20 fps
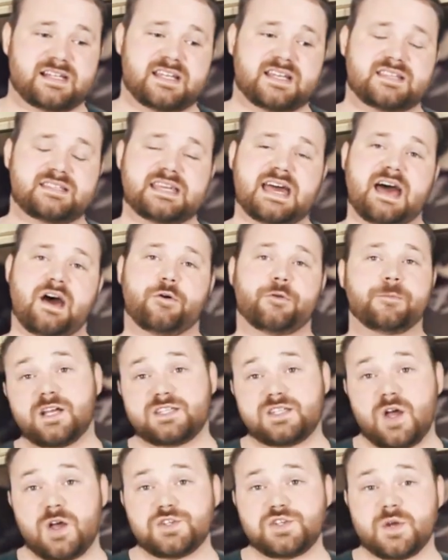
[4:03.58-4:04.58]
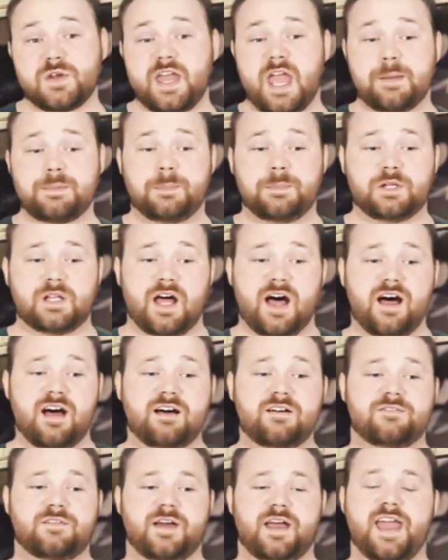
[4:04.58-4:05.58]
these out. It's also capable
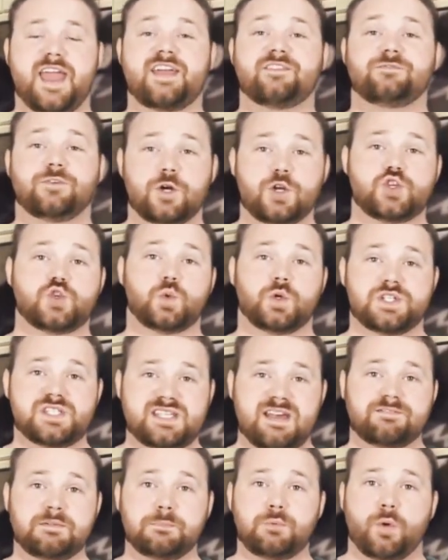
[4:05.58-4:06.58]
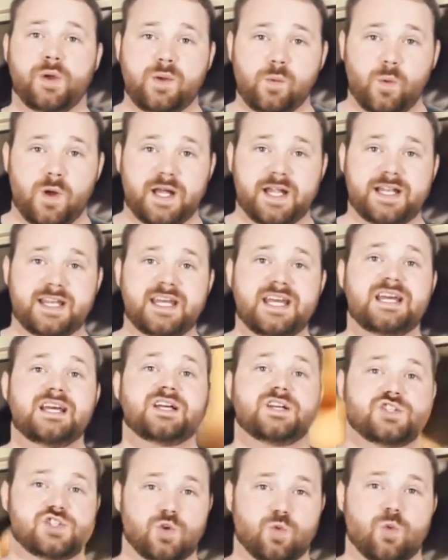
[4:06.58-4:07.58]
of a virtual 7.1
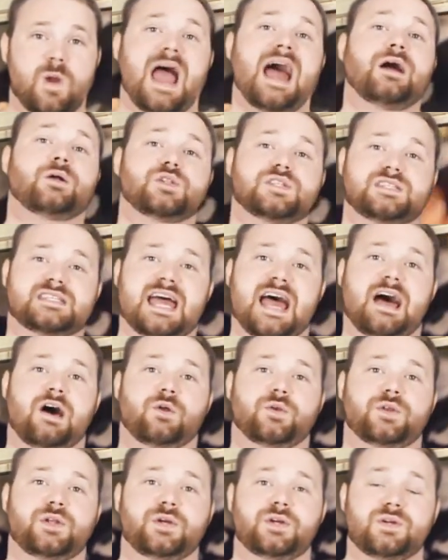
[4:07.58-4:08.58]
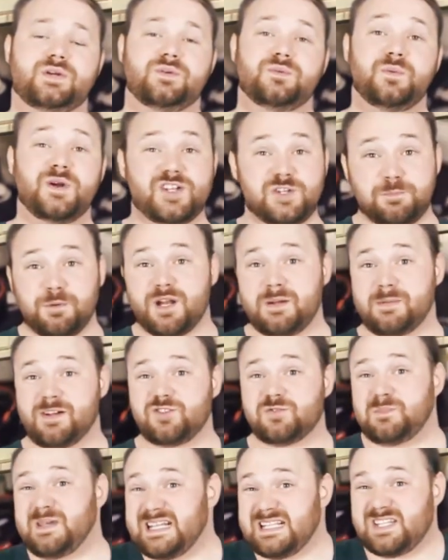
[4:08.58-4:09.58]
surround sound, which pretty
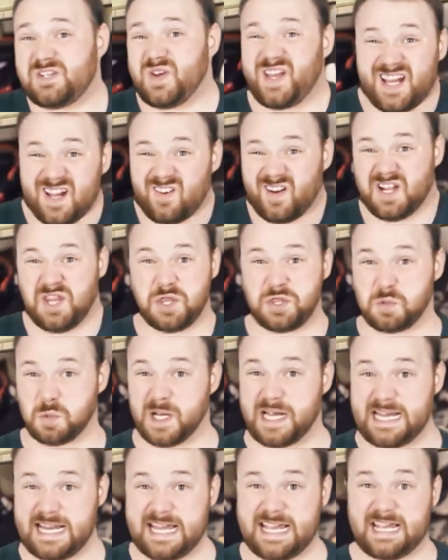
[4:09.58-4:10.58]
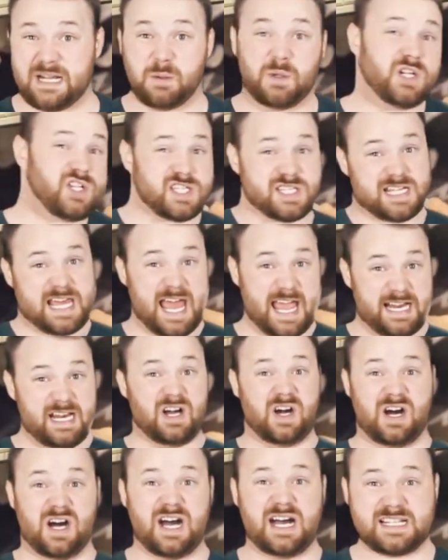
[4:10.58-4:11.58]
much means you hear in 3D, which is kind
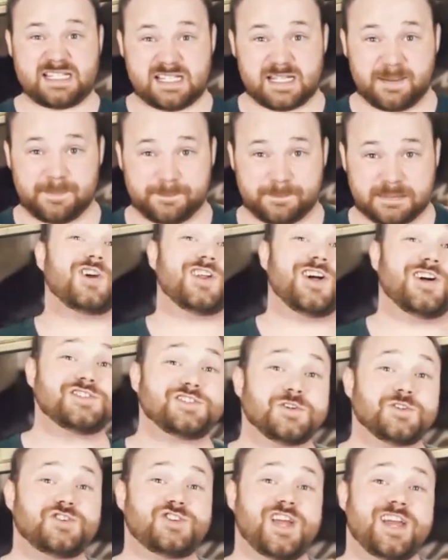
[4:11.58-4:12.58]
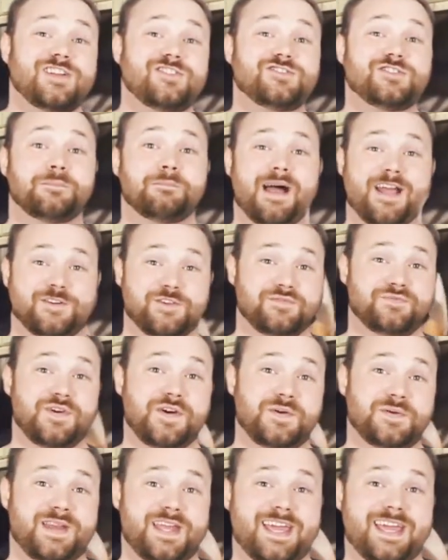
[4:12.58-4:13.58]
of awesome. You can also change the
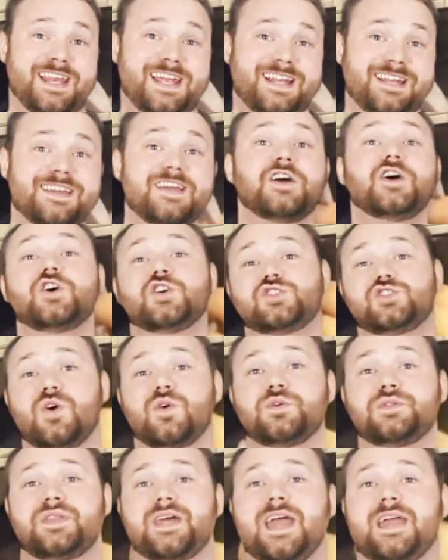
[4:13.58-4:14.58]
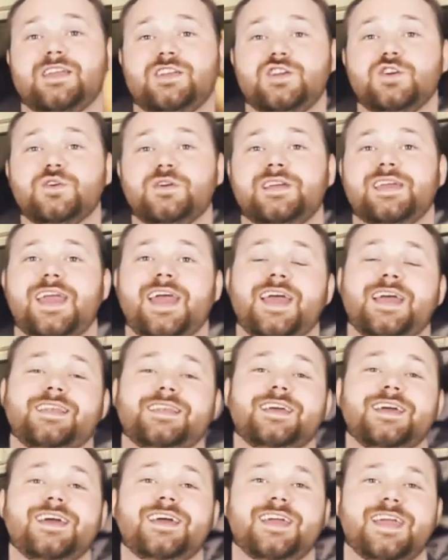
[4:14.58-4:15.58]
microphone in it so that you
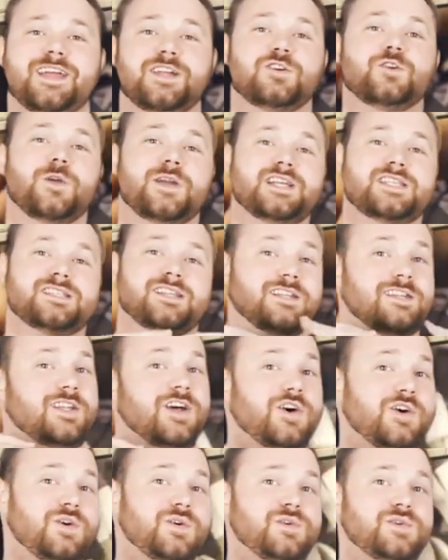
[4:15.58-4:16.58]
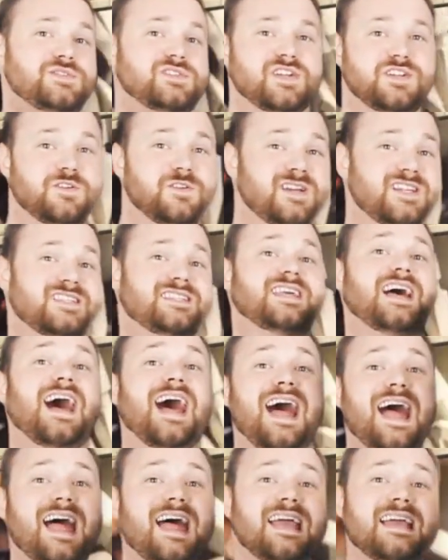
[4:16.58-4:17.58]
can increase the lows, increase the
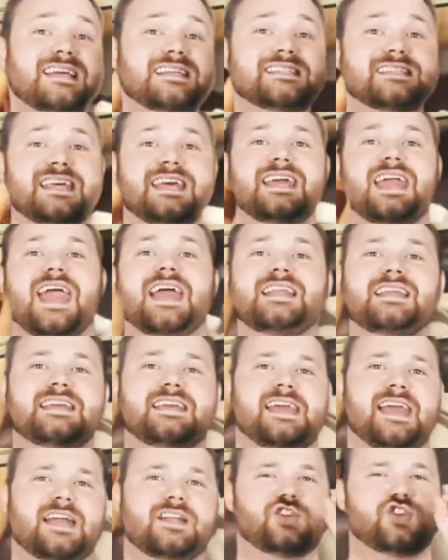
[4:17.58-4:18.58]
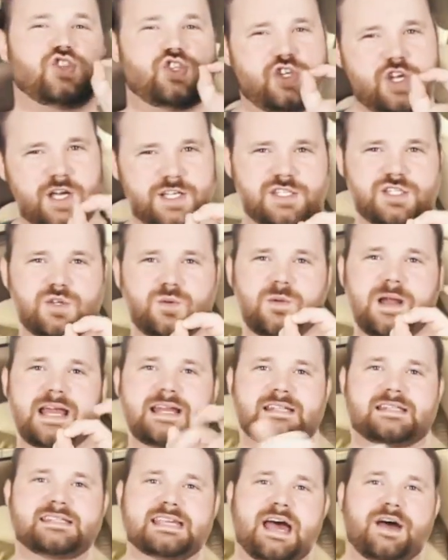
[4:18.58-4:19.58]
highs, and get just the
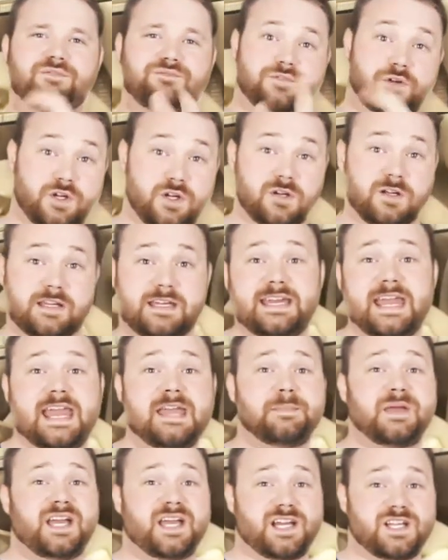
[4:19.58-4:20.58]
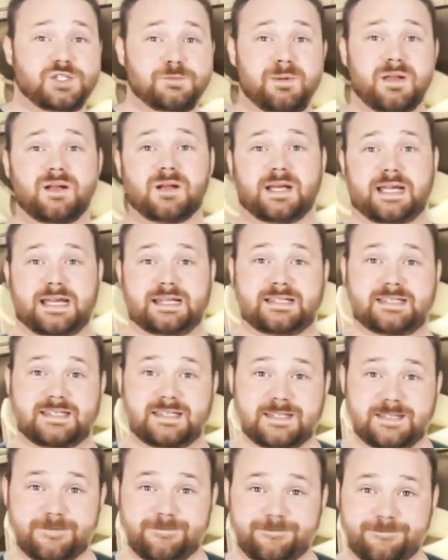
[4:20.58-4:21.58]
right sound for your gaming
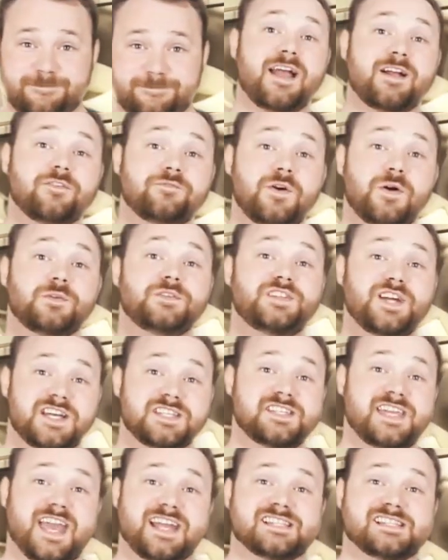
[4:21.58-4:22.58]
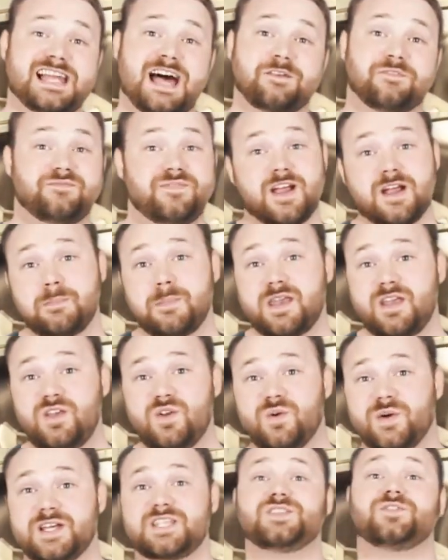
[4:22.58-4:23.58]
experience. The microphone does cancel out a fair bit of
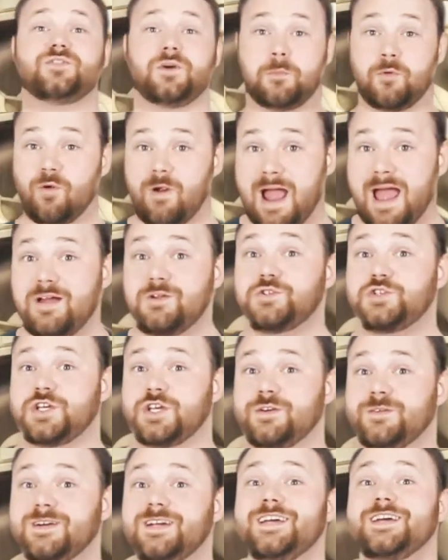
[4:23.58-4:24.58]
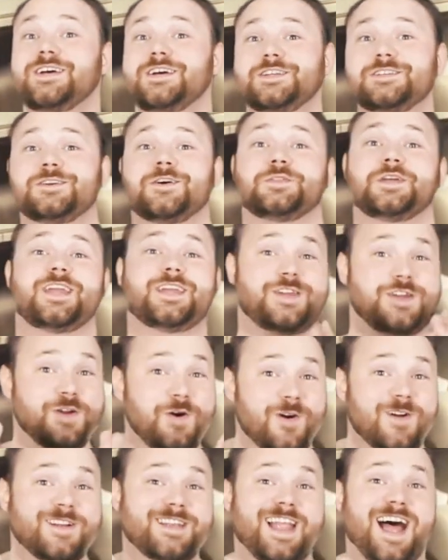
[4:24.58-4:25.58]
noise from around you so that
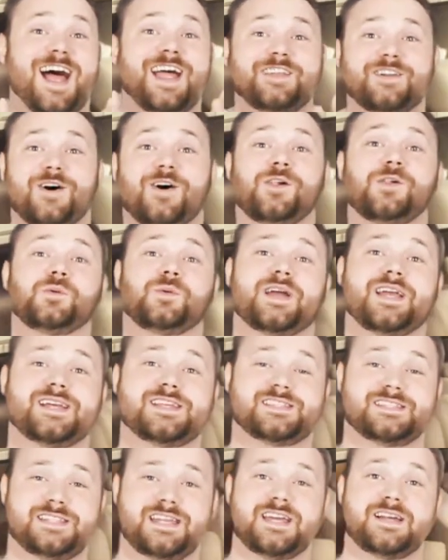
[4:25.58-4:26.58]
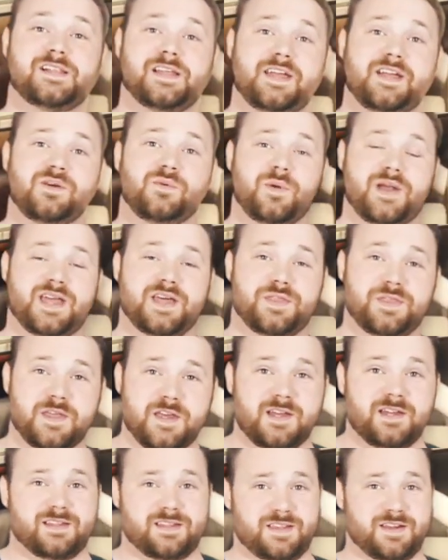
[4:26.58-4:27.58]
you're not always dealing with
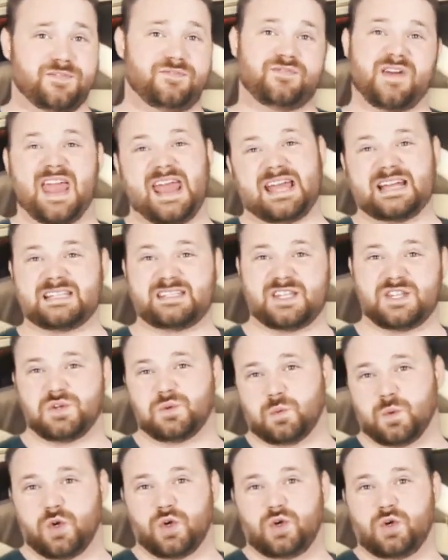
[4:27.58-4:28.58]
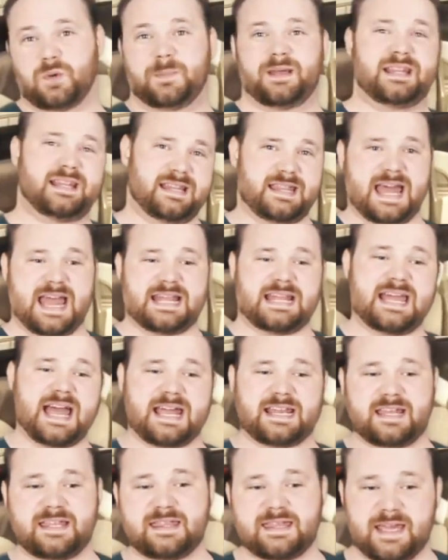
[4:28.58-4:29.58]
the fans in the room and that
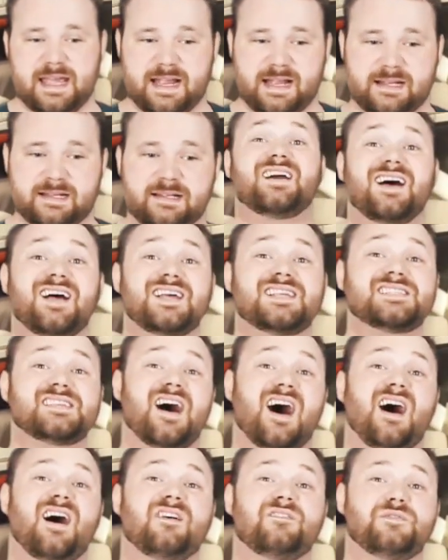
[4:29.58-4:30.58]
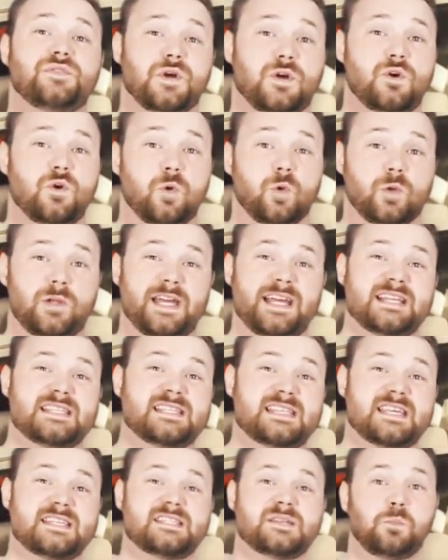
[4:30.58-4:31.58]
kind of thing. Because of the cooling
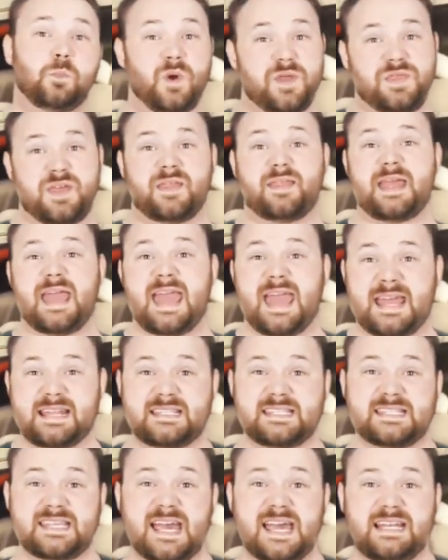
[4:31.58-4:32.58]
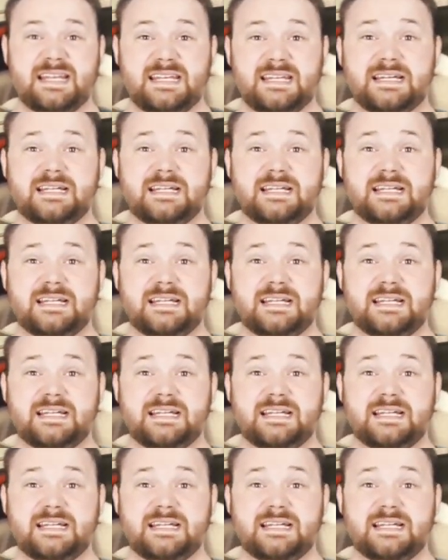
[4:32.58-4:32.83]
system within the headset,